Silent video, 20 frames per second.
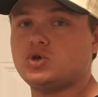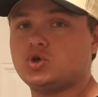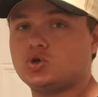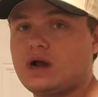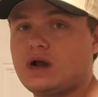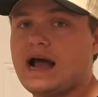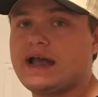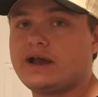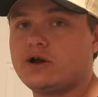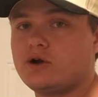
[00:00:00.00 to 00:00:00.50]

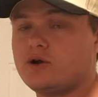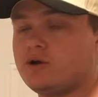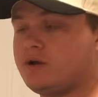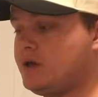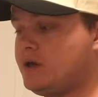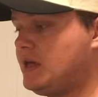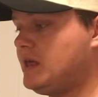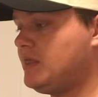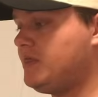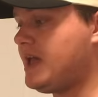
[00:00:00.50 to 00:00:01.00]
dryer.
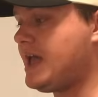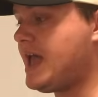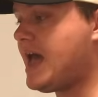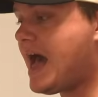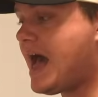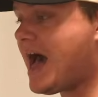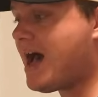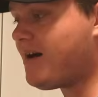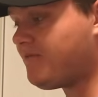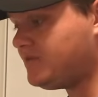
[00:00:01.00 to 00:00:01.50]
They
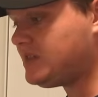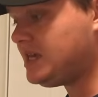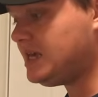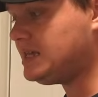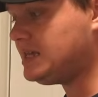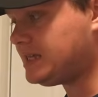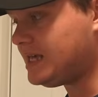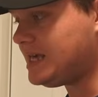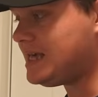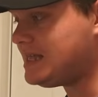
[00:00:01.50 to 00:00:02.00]
have
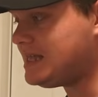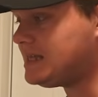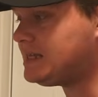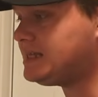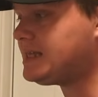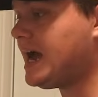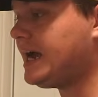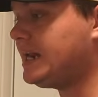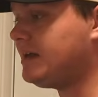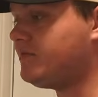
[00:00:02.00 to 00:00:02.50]
these
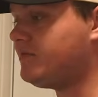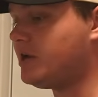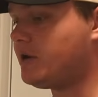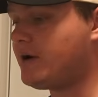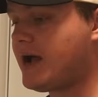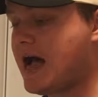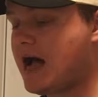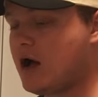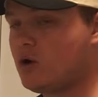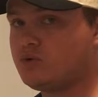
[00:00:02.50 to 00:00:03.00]
inside of their
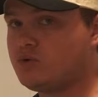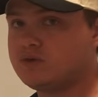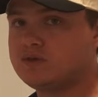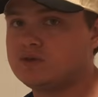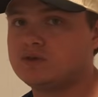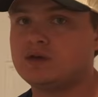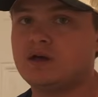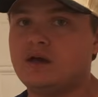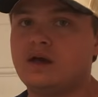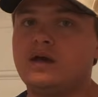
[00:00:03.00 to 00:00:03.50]

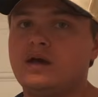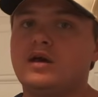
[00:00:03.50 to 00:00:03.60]
house.